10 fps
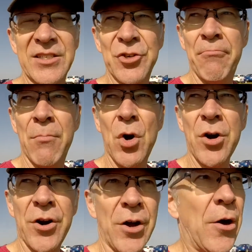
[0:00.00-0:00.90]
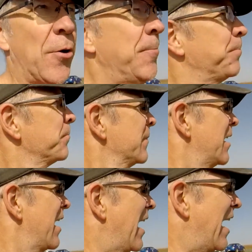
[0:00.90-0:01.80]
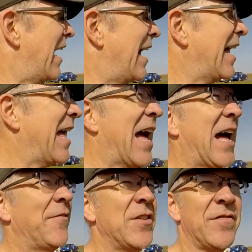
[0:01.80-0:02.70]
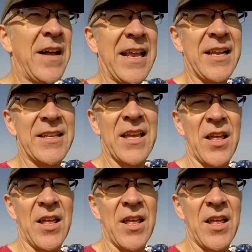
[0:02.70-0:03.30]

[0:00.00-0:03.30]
tomorrow I have invited